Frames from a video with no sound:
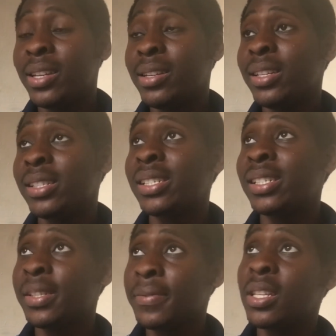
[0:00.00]
they
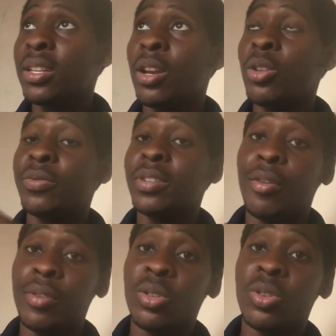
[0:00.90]
shifted a lot of their
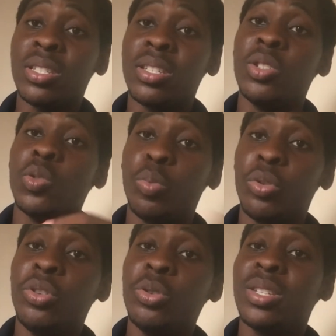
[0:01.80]
resources into
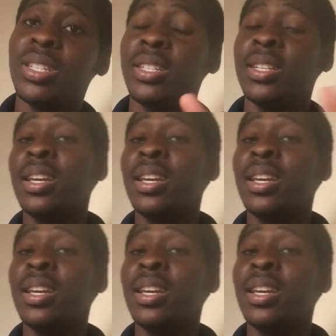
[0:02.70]
producing